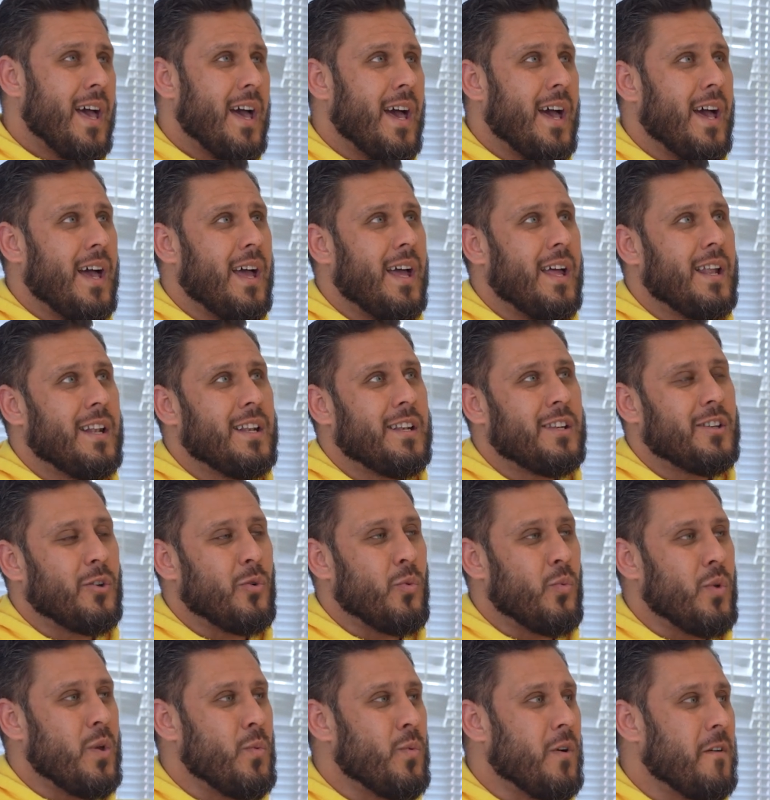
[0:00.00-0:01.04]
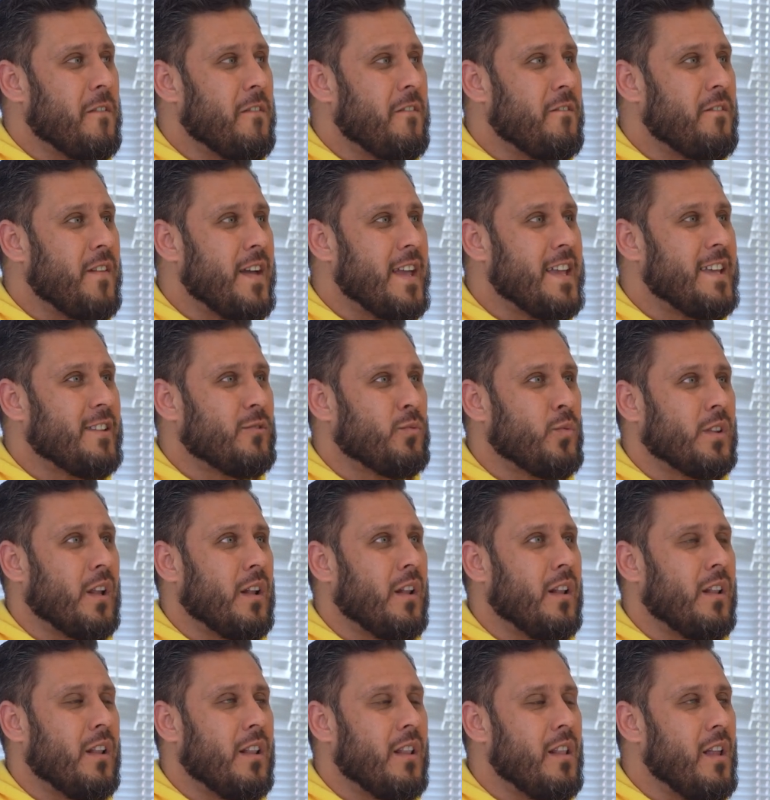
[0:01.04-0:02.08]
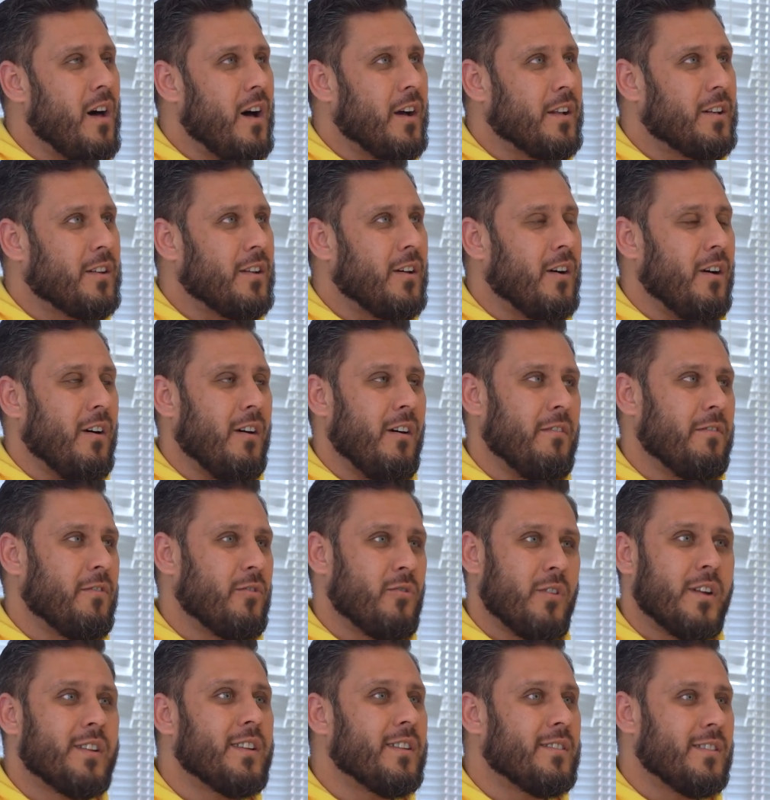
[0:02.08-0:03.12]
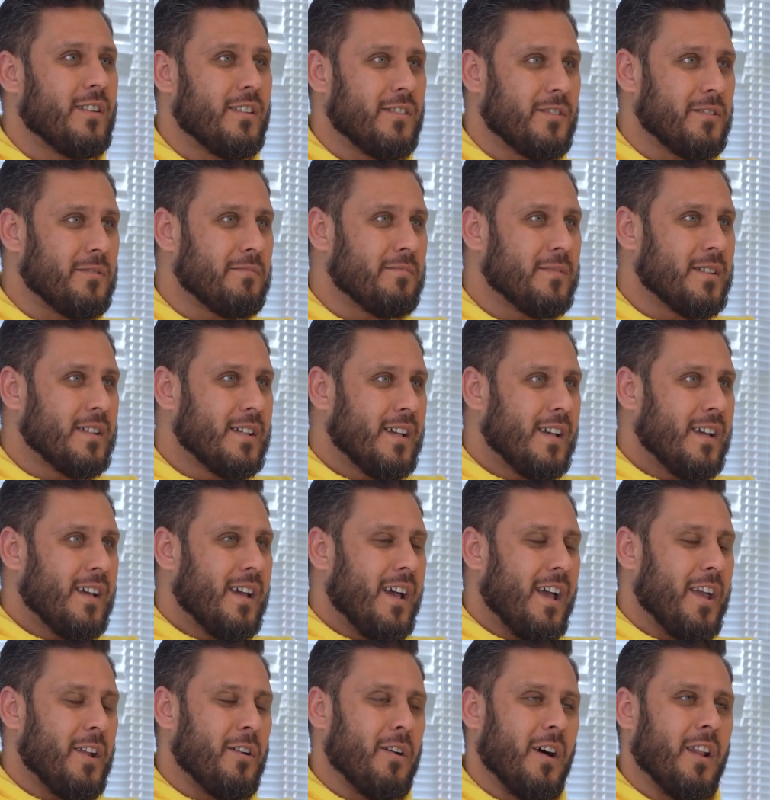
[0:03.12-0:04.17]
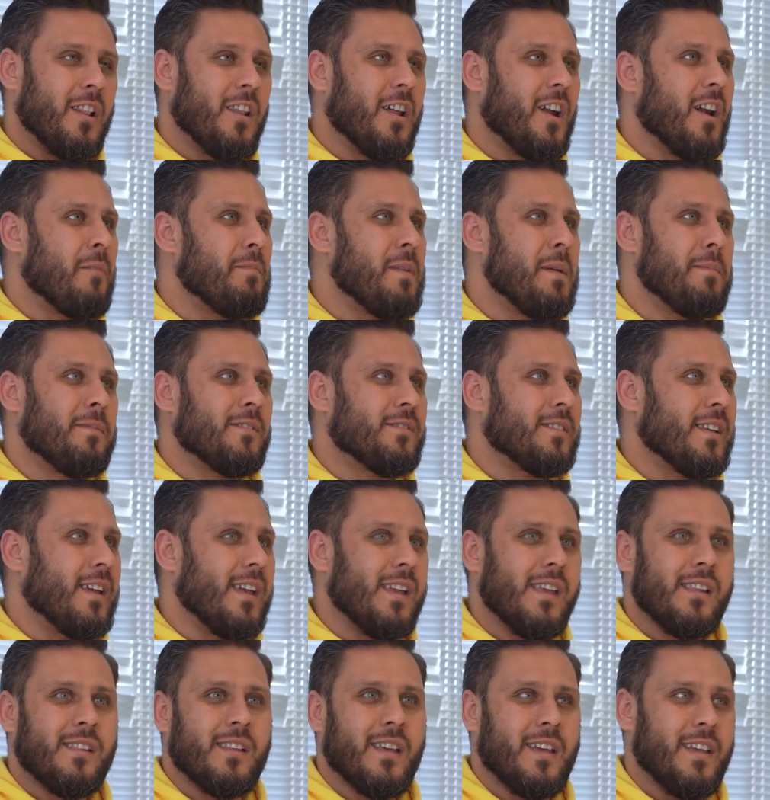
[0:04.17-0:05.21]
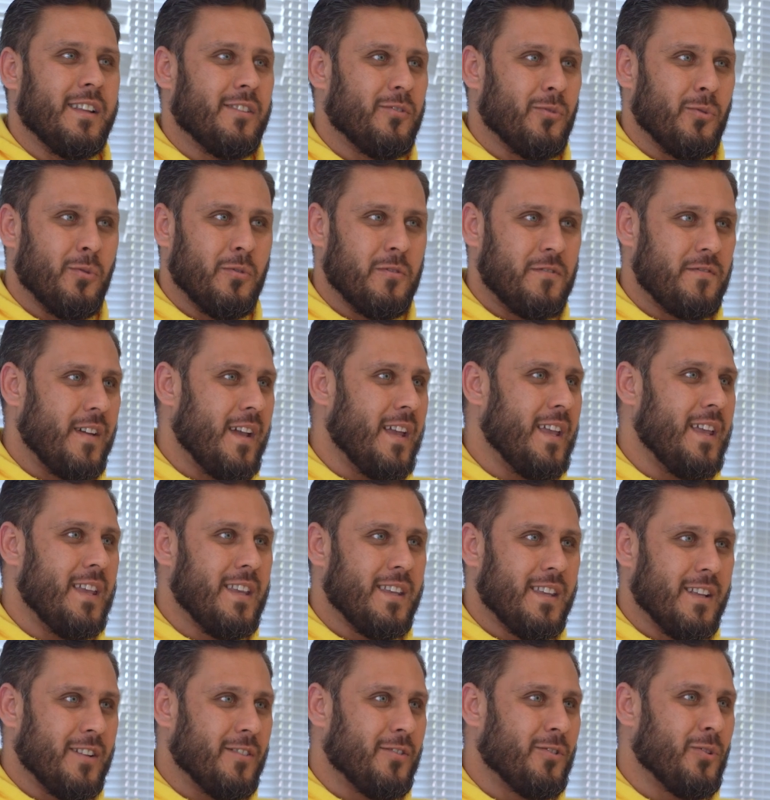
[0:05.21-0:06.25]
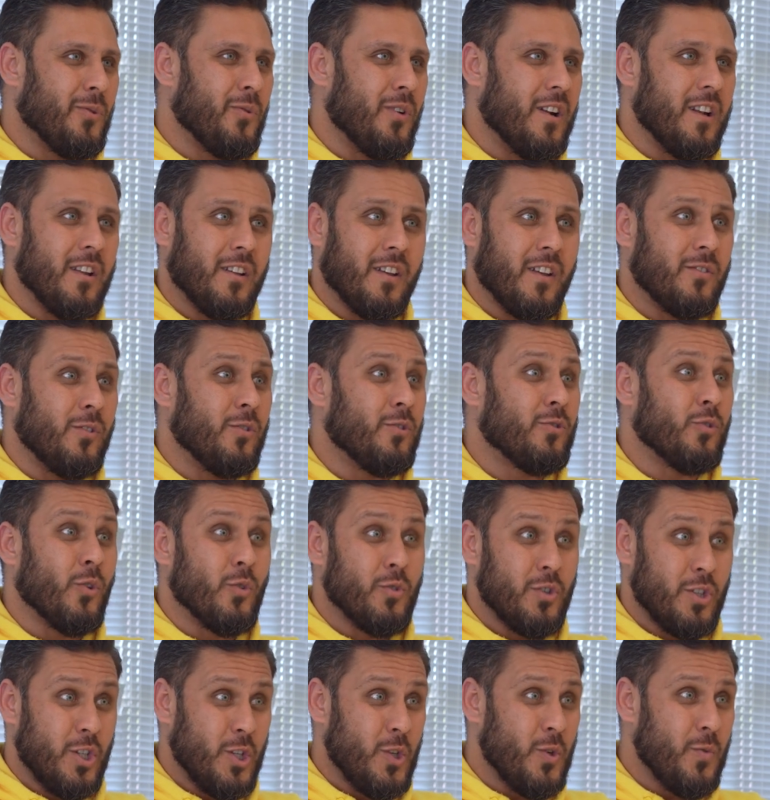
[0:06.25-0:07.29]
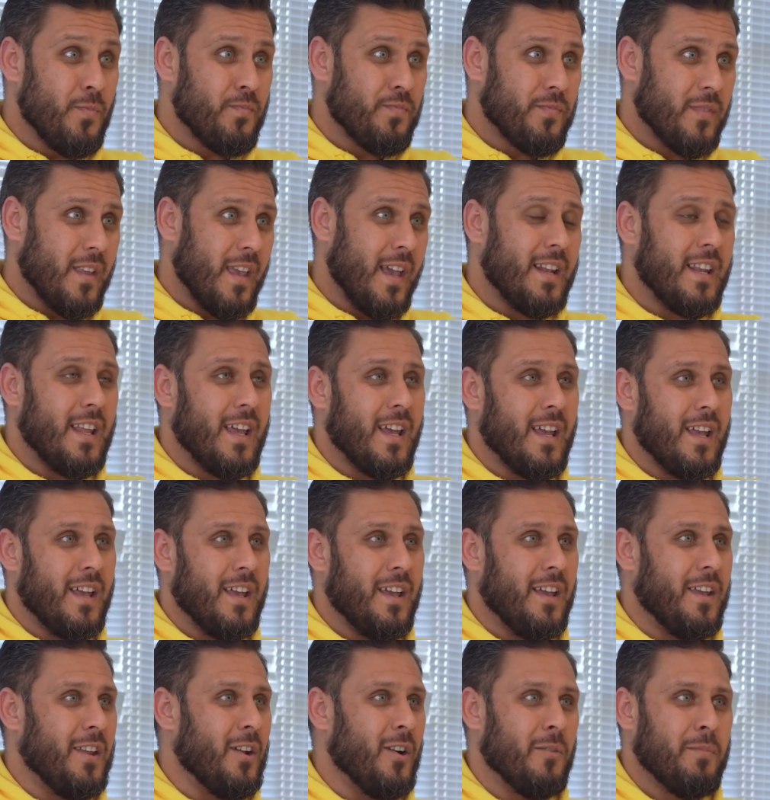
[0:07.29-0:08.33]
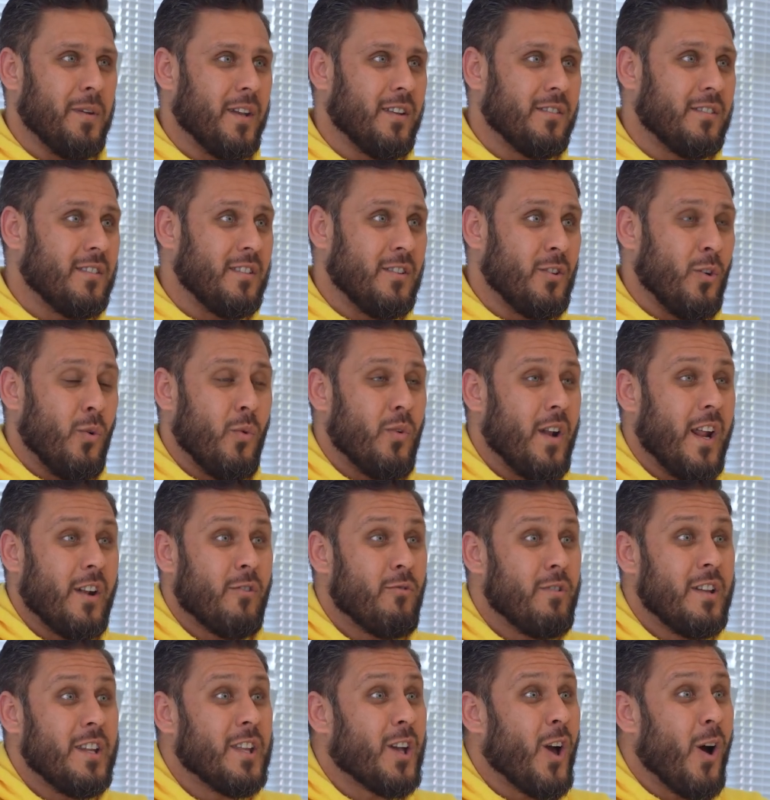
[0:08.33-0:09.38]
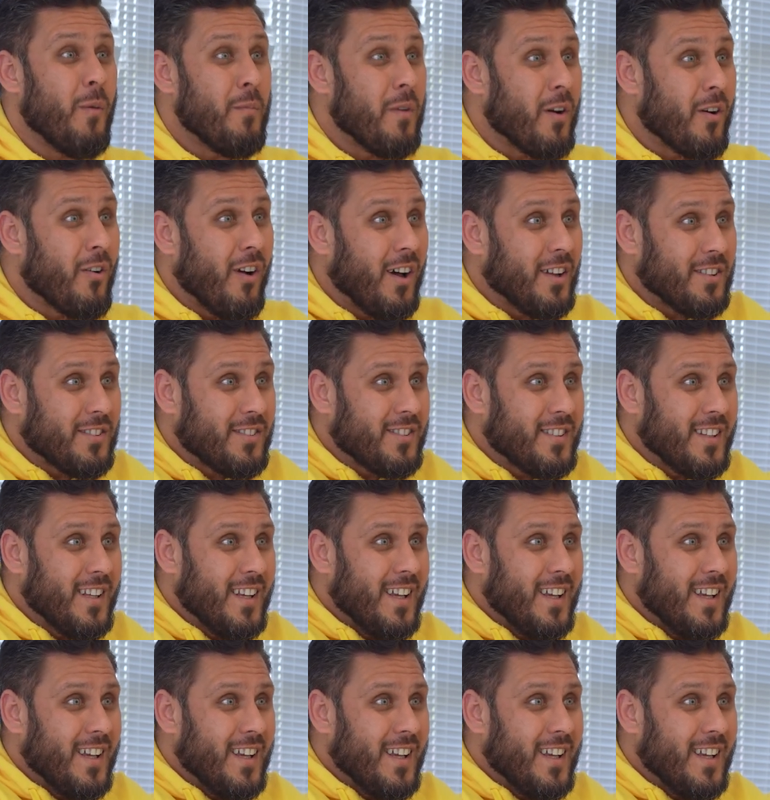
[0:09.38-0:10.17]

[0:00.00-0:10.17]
and we were faced with a lot of criticism. A lot of people saying that it's all fake and so on, because it was so new, and because no one had really come across